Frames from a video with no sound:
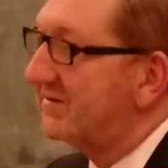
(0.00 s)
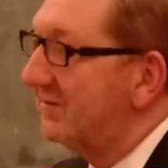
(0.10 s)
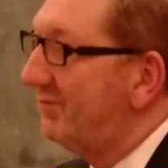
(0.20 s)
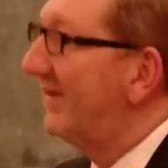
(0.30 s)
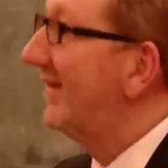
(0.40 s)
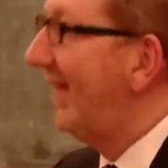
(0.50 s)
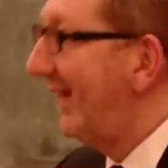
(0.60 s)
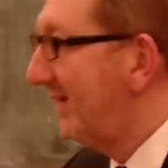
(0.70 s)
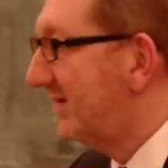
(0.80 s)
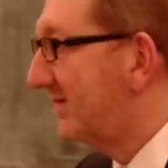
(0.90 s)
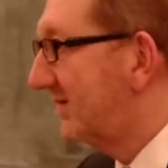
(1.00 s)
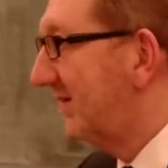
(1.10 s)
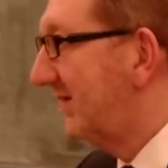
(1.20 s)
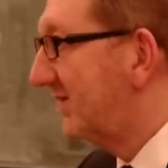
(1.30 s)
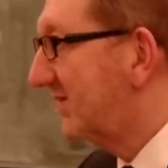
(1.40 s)
to placate
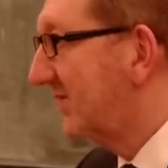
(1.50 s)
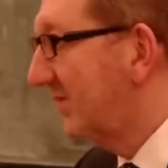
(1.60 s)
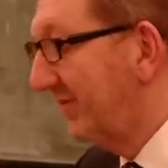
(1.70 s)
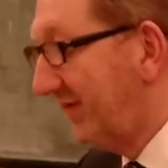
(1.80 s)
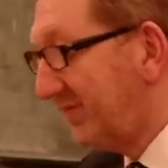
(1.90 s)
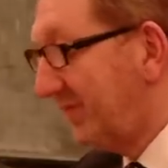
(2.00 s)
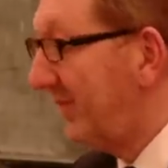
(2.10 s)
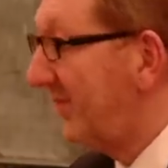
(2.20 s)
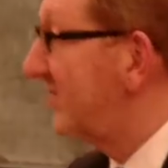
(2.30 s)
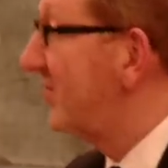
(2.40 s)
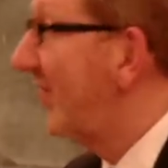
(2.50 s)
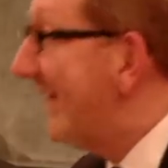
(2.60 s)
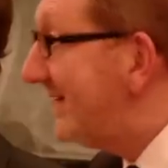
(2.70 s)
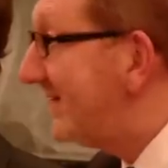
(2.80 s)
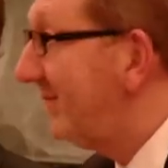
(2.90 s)
some of his people. It's not
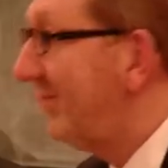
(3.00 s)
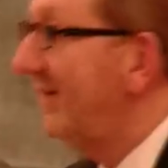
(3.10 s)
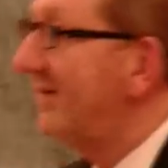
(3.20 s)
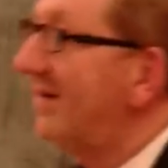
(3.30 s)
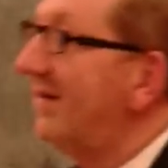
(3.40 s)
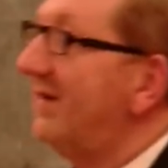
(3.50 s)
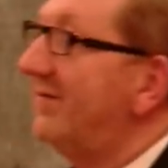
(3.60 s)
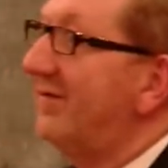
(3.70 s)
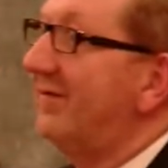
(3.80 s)
easy being the leader